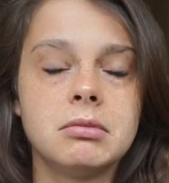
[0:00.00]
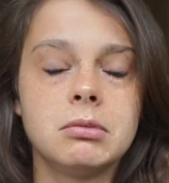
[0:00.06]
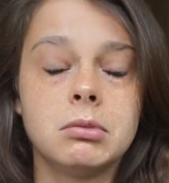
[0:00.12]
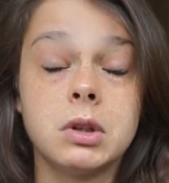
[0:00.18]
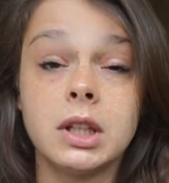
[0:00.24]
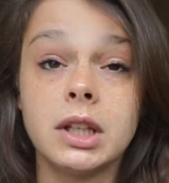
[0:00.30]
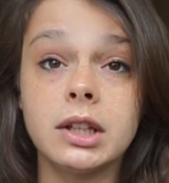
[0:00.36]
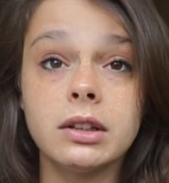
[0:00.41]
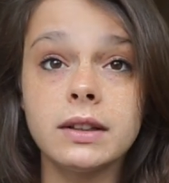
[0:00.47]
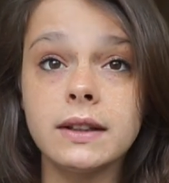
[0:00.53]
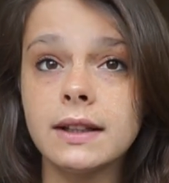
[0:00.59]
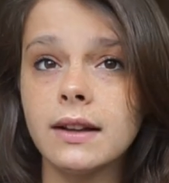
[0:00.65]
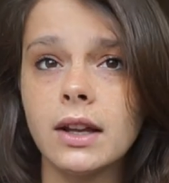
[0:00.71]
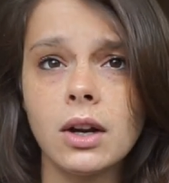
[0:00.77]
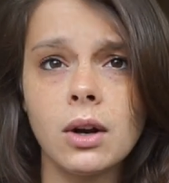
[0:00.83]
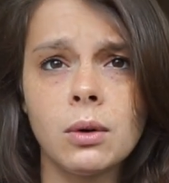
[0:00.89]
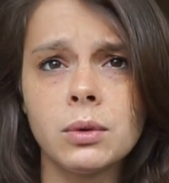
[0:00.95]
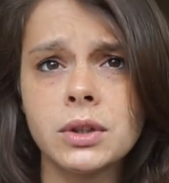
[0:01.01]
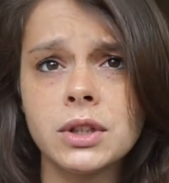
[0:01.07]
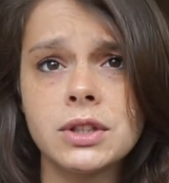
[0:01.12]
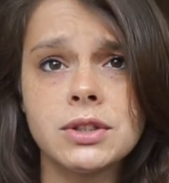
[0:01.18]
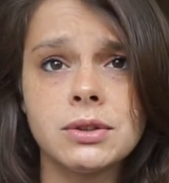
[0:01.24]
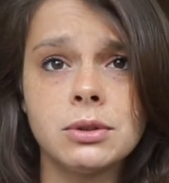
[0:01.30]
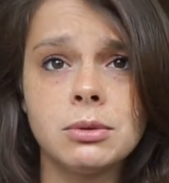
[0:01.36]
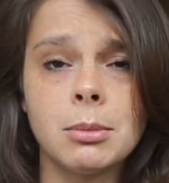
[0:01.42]
literally like
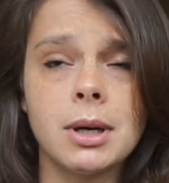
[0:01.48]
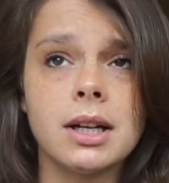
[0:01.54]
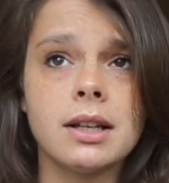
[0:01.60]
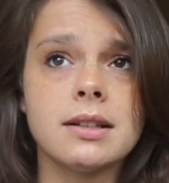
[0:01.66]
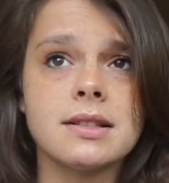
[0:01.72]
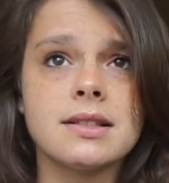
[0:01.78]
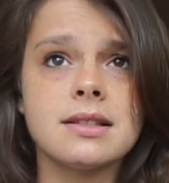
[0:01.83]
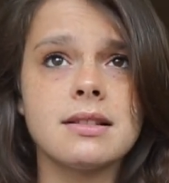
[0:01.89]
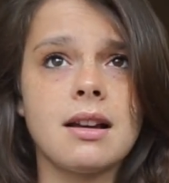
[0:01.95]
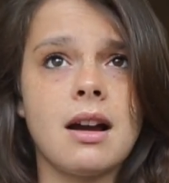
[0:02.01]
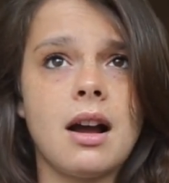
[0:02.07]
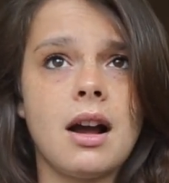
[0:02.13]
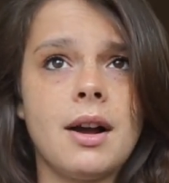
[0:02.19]
only 2 months.